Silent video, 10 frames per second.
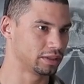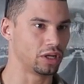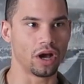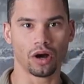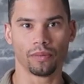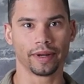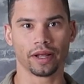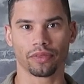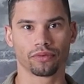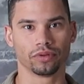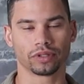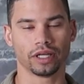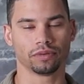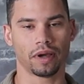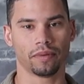no, we done through the
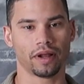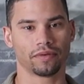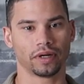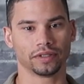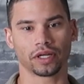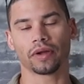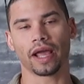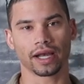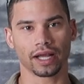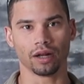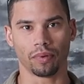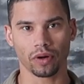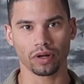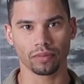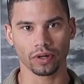transway, whatever, and I was like, okay, can I get a
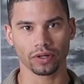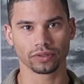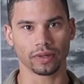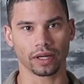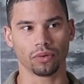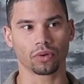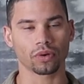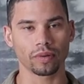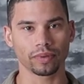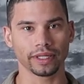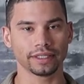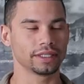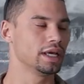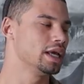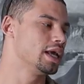part number so I can order it,
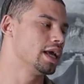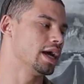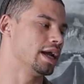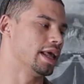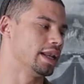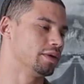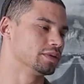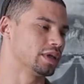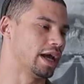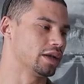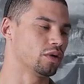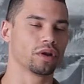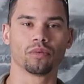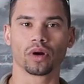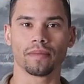please? And then he was like,
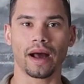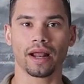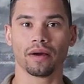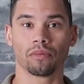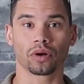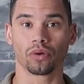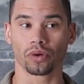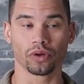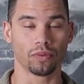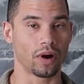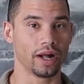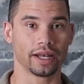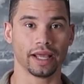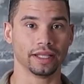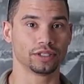don't even worry about it, we're gonna order you
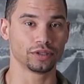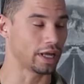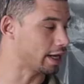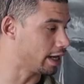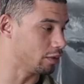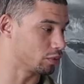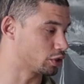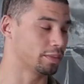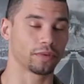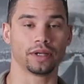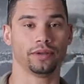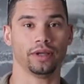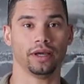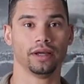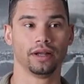one, and as soon as I get it, we'll ship it right
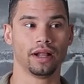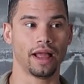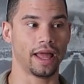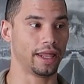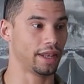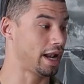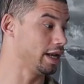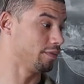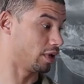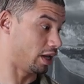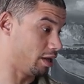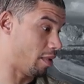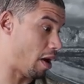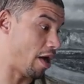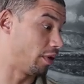to you. And I didn't even get an
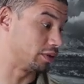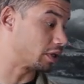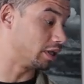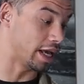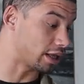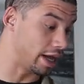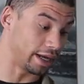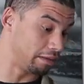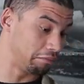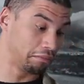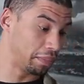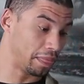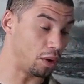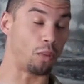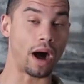email, I thought it was gonna take like
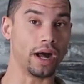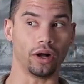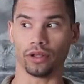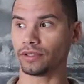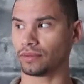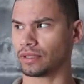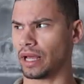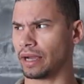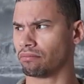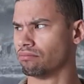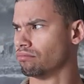a while. This was like